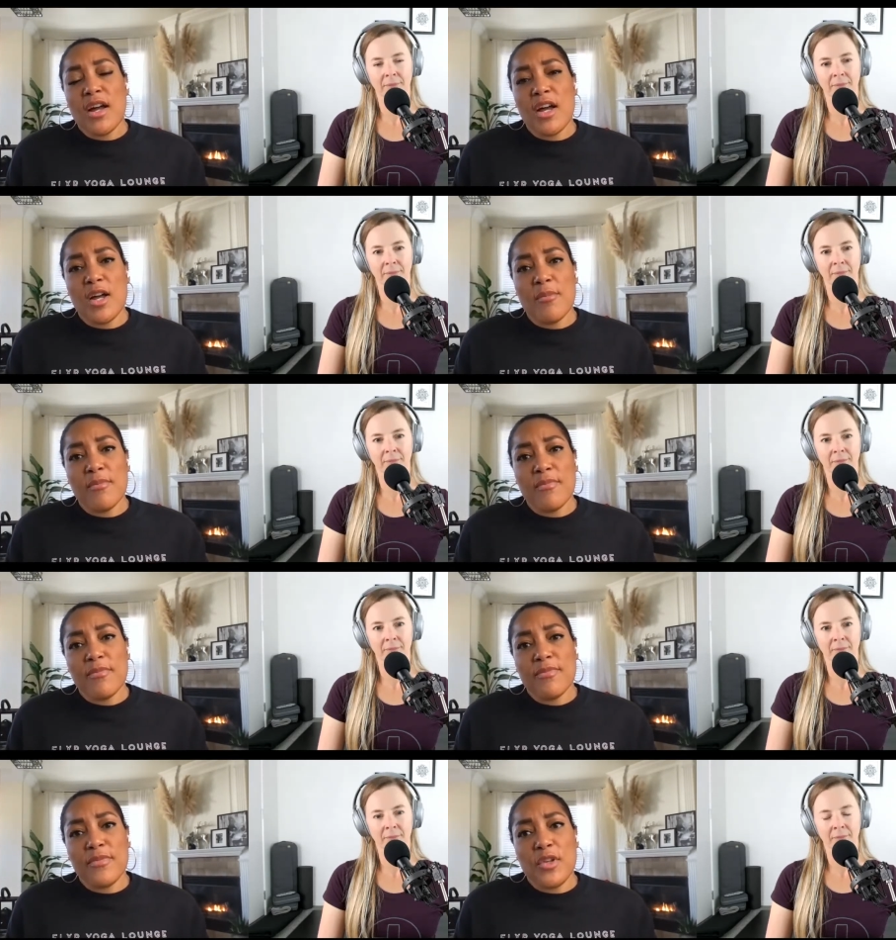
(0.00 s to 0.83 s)
Speaker 1: um,
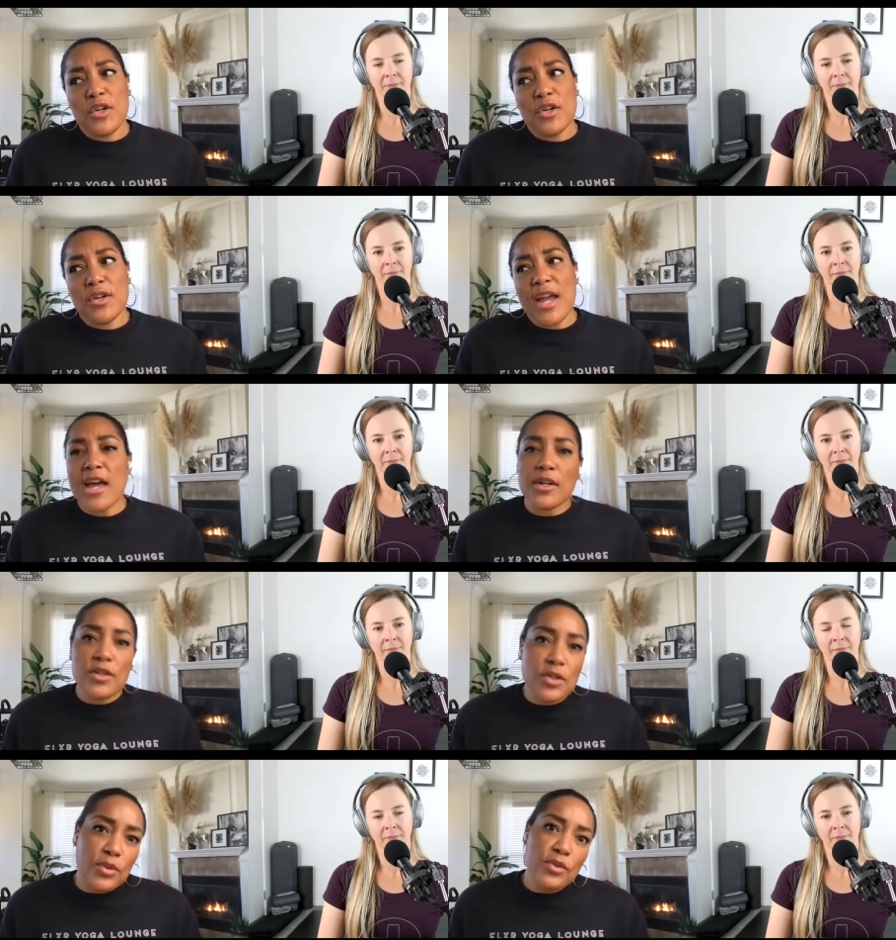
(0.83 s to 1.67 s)
your
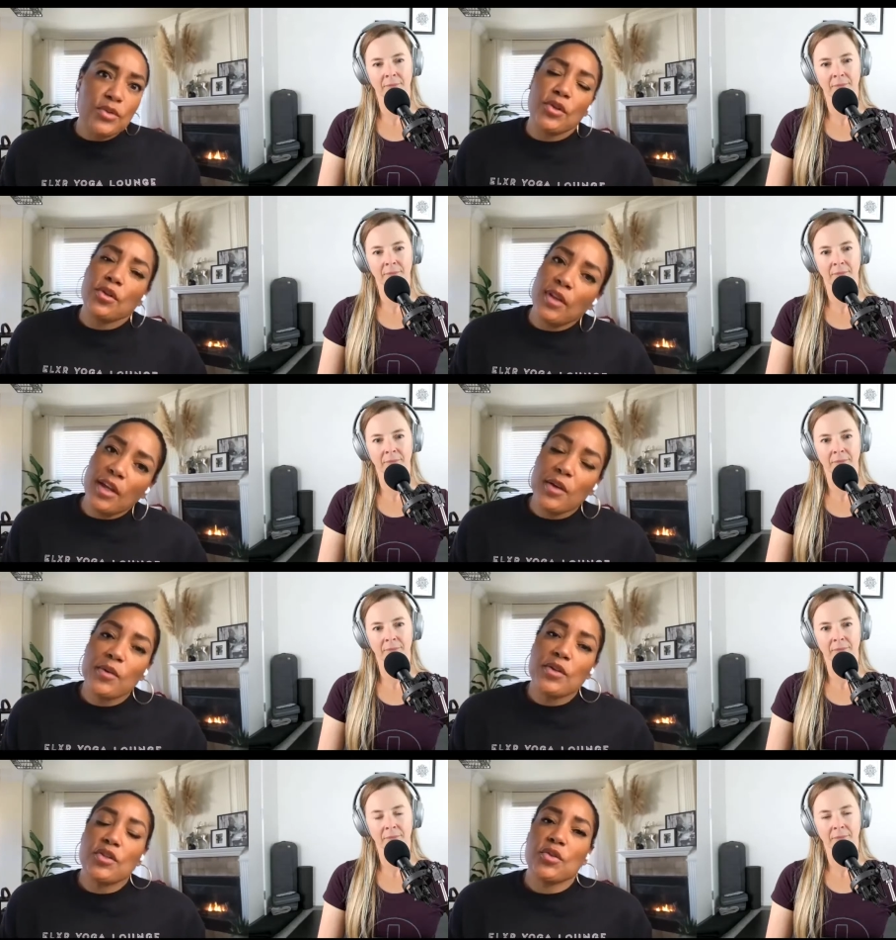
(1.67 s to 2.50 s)
attitudes or your
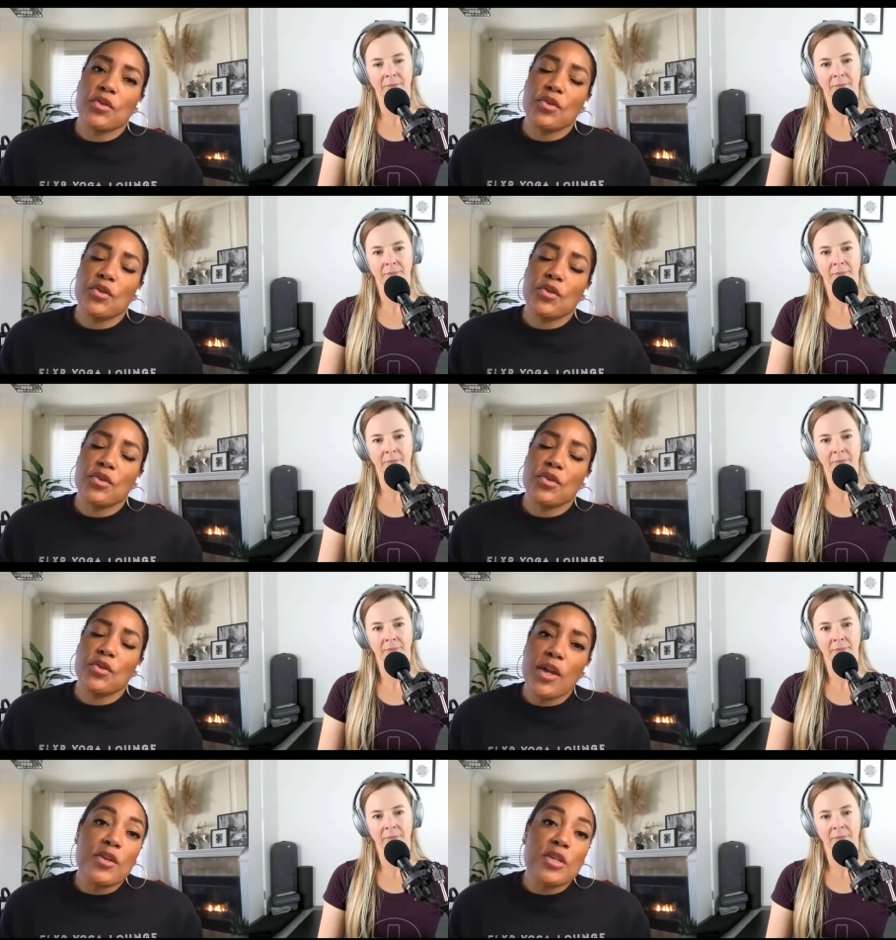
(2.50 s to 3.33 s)
language or the
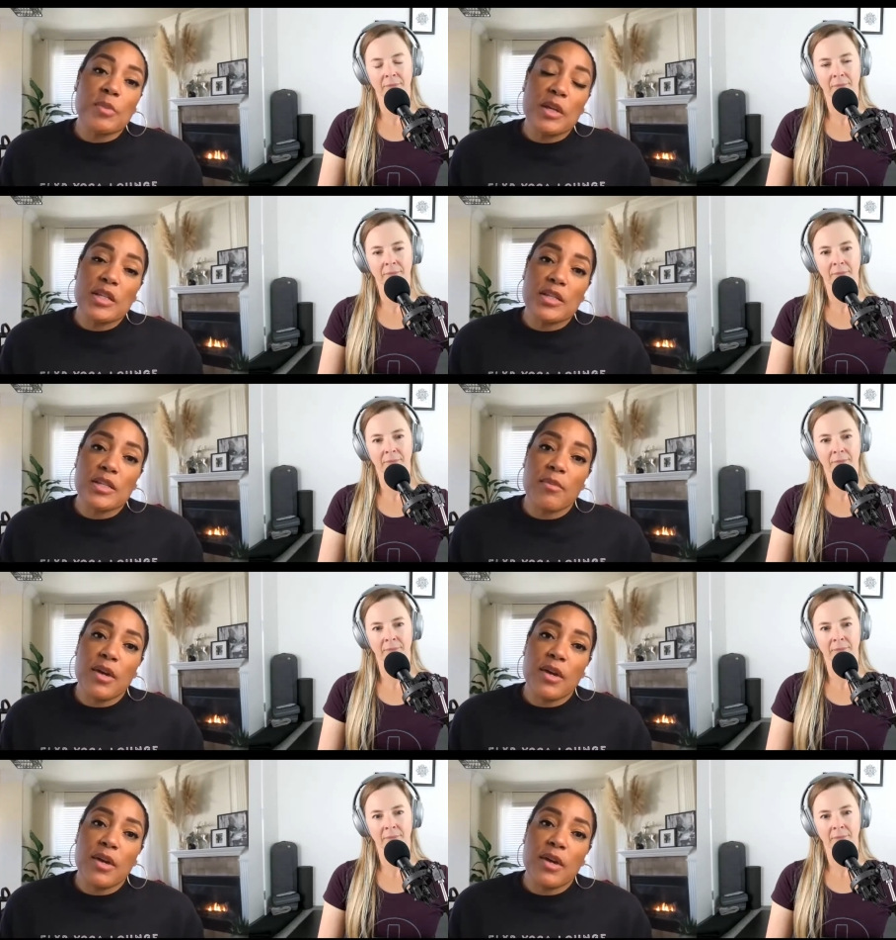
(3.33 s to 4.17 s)
way you speak to
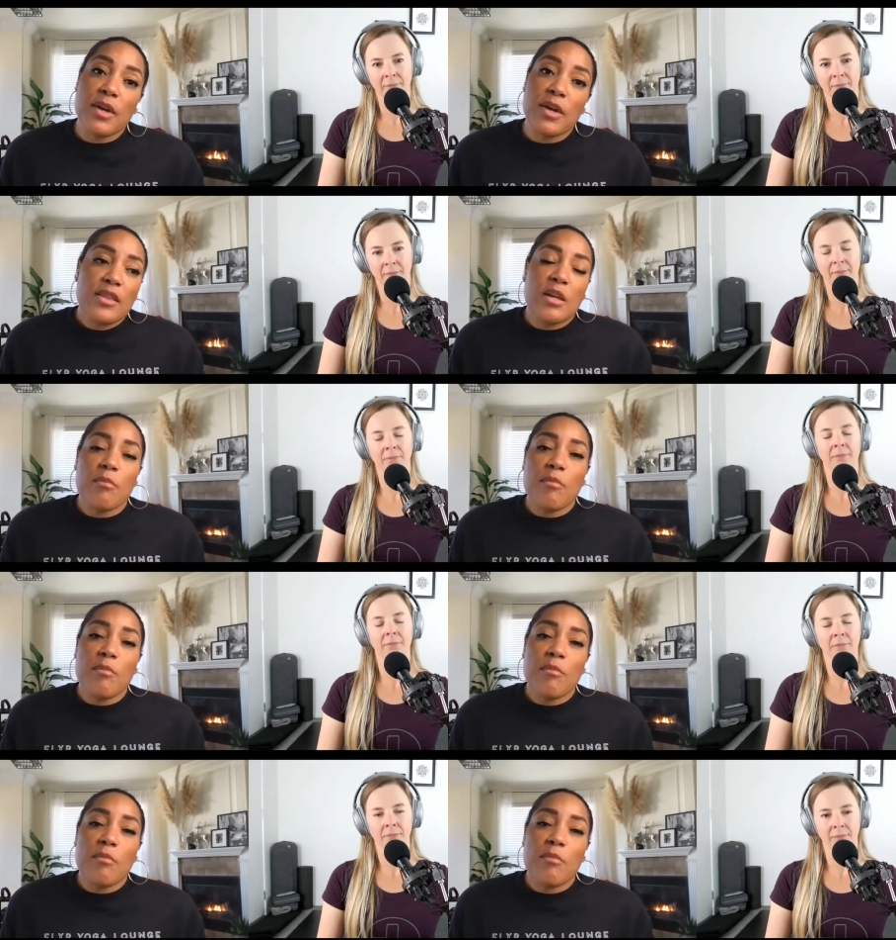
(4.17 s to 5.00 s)
somebody that
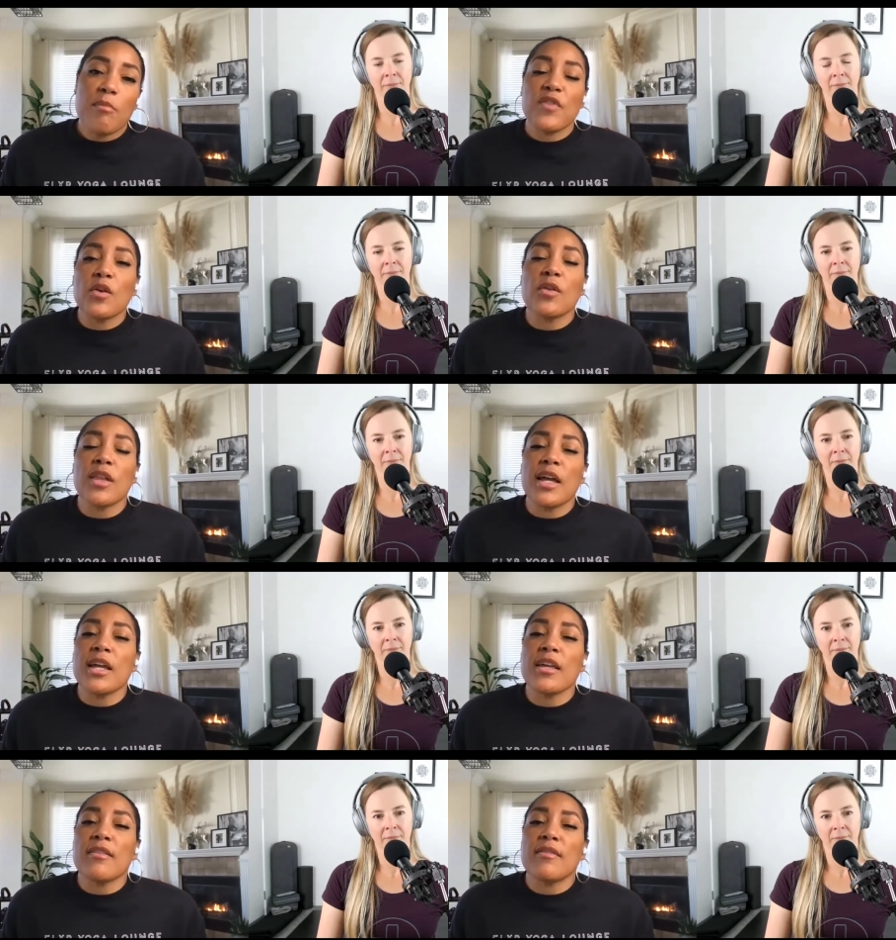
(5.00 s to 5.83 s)
makes them feel like